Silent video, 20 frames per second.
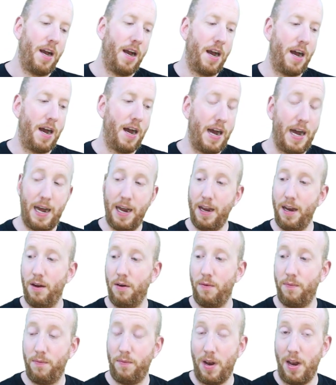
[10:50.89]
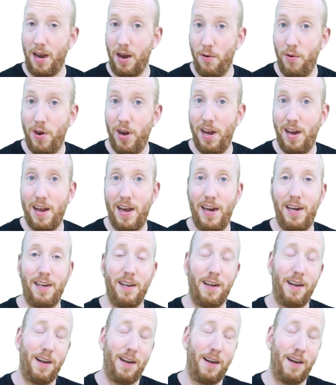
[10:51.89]
I really like
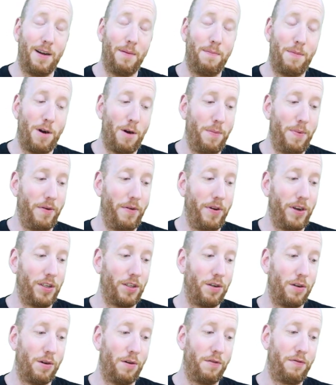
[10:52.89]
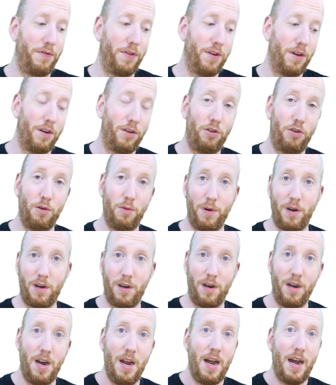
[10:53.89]
the ball bearings of the
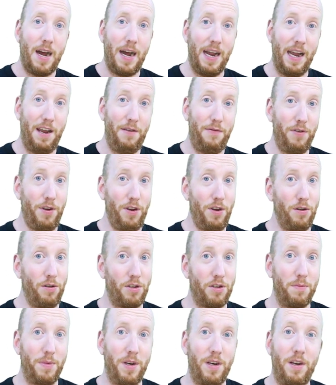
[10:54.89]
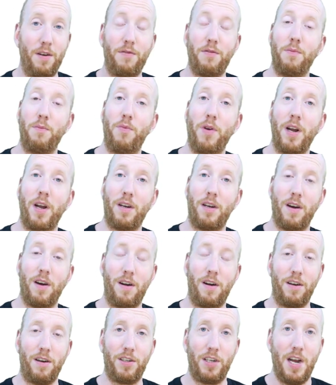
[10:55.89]
Schumacher. I even use them in different brand
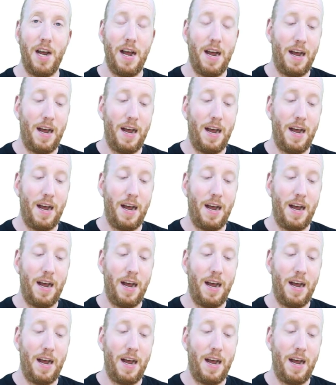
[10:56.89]
cars.